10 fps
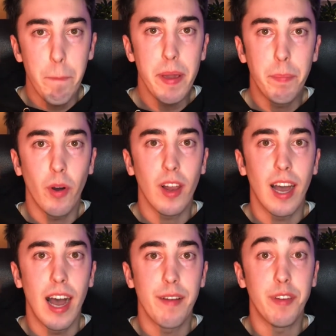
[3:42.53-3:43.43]
people
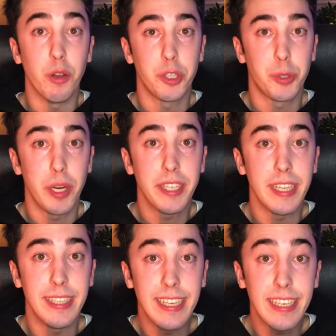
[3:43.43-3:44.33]
have
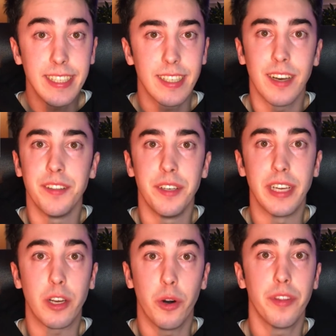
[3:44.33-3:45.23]
illustrated this under
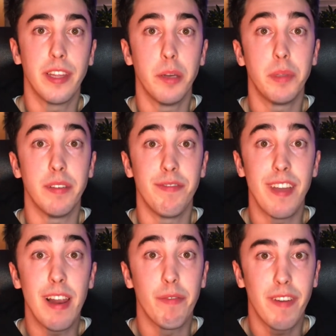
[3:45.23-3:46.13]
the concept
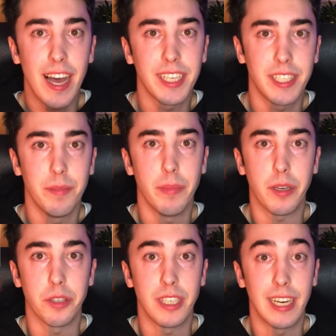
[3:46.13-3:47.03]
fail fast,
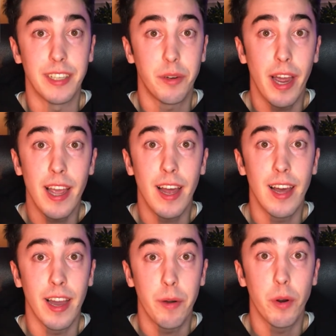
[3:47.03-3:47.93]
because in a trial
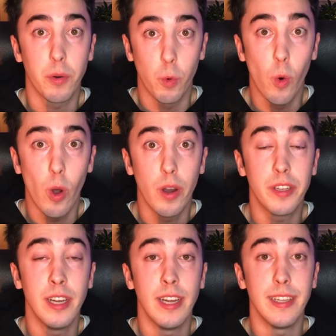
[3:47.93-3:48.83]
and error world,
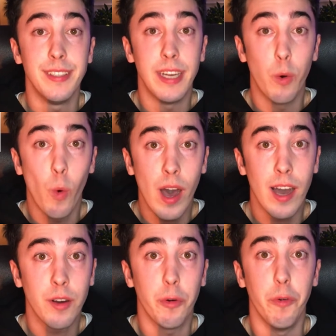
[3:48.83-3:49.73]
the
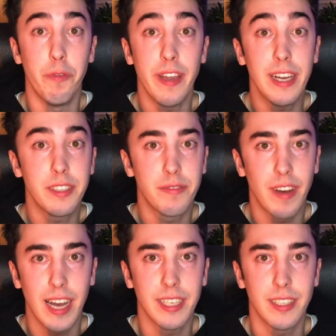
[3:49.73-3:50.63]
one who fails
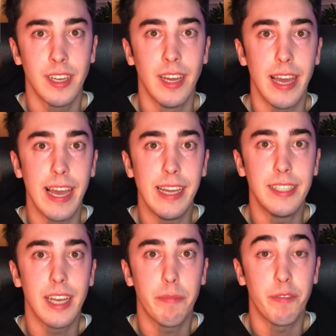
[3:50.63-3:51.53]
fast
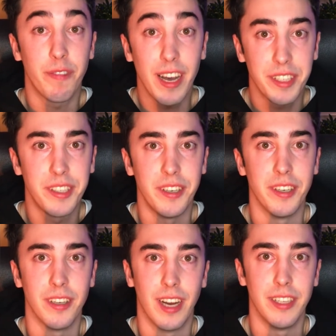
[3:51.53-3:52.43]
ends up faster
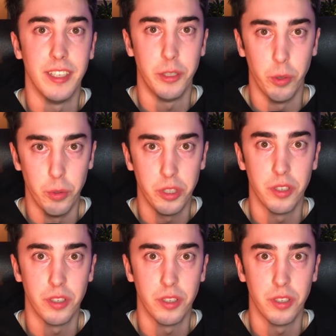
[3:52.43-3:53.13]
at the solution.